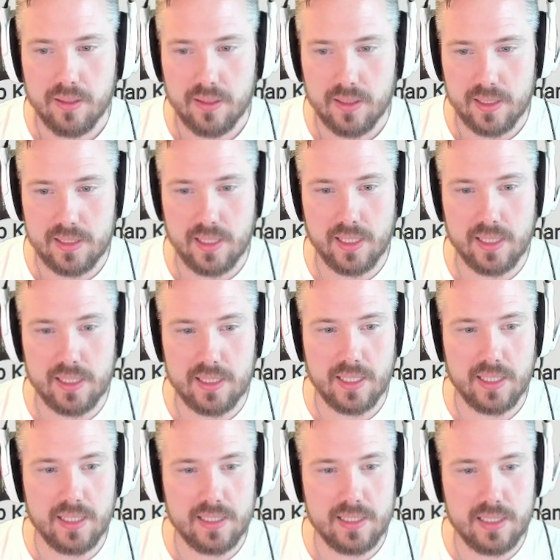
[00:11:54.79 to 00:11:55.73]
That's
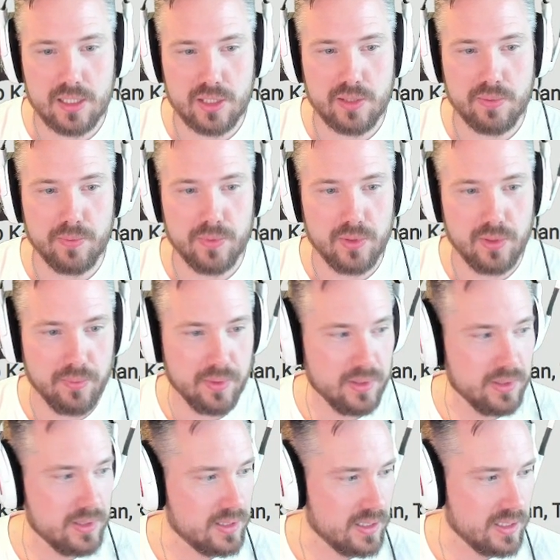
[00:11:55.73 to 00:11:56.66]
a small
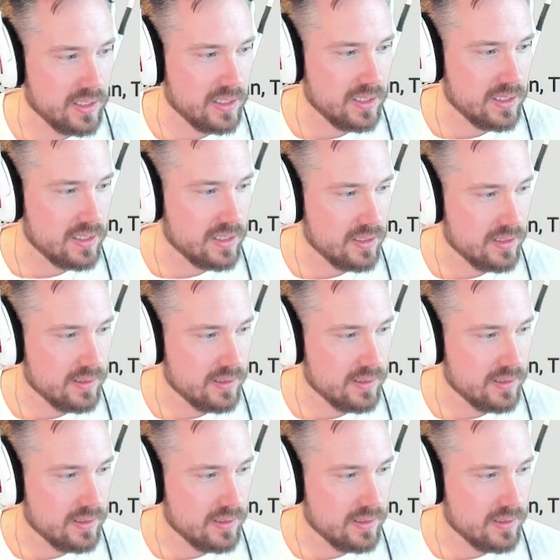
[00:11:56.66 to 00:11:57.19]
Mercy, I guess?